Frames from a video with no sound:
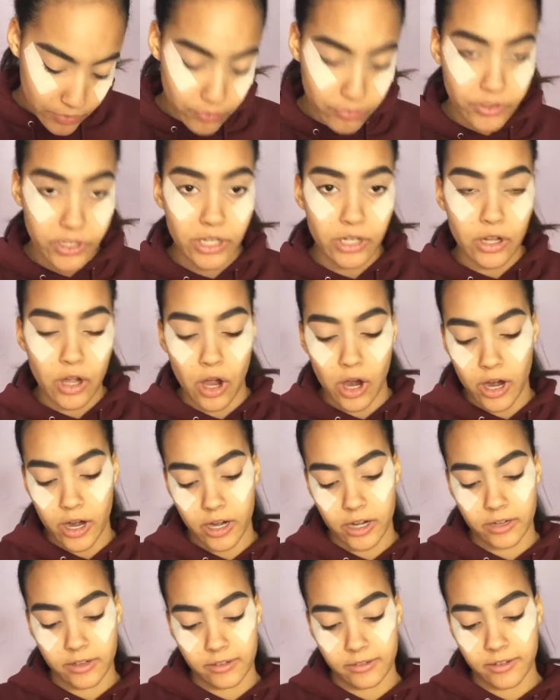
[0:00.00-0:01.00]

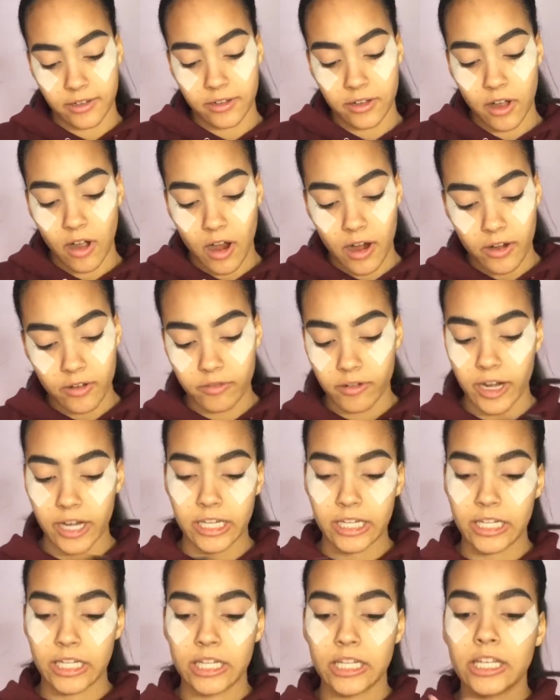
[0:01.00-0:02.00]
Realgar. Real Gar
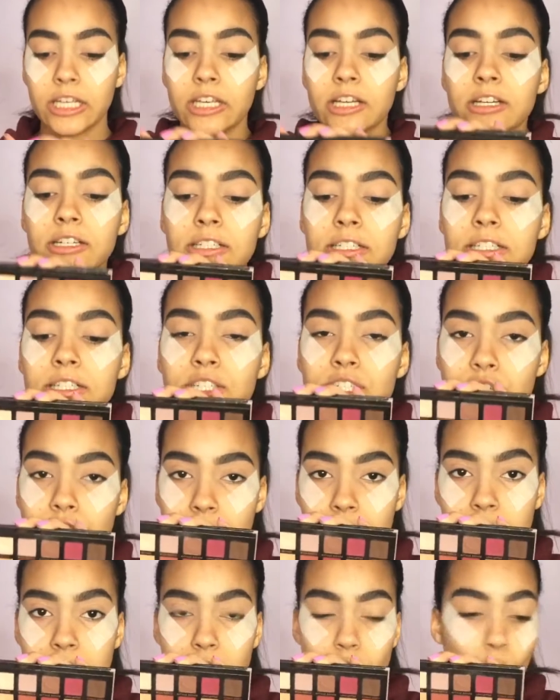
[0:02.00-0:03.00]
right here, this
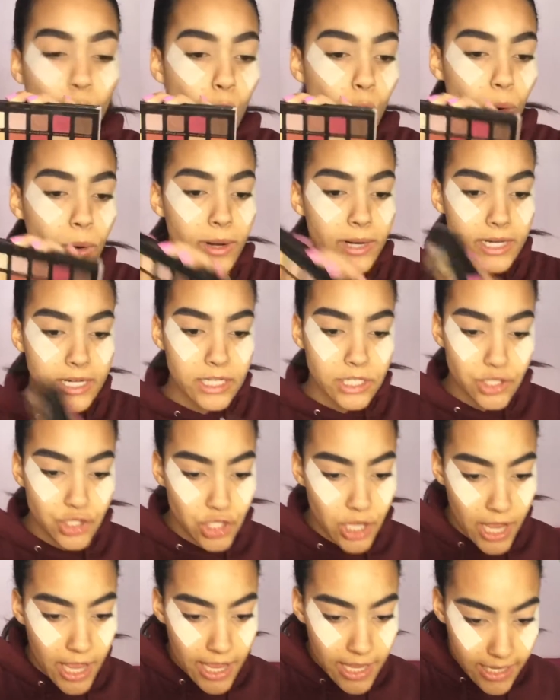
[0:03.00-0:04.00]
shade, the
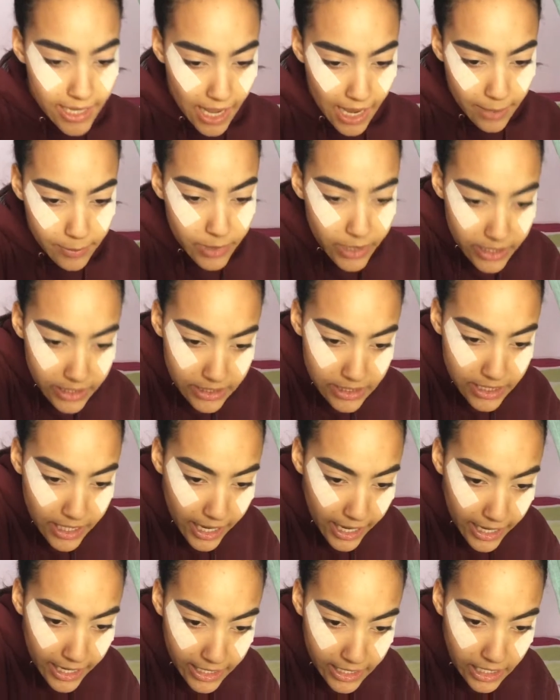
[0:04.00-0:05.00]
orange, and I'm going to
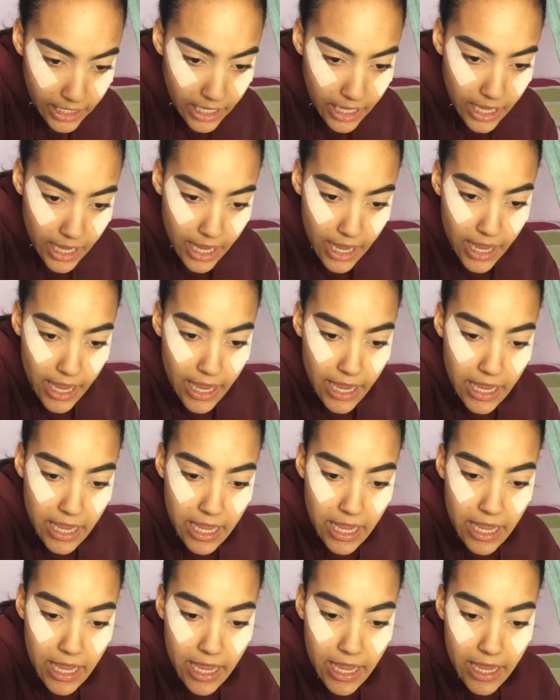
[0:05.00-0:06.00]
take
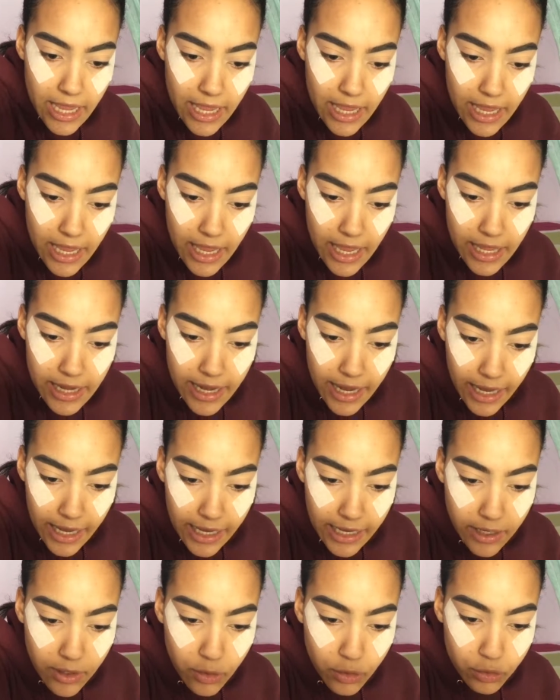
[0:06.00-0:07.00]
an
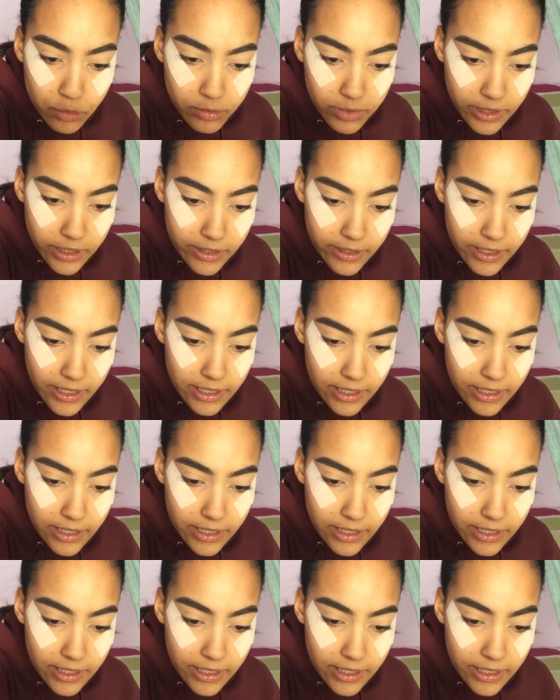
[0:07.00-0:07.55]
angle blur.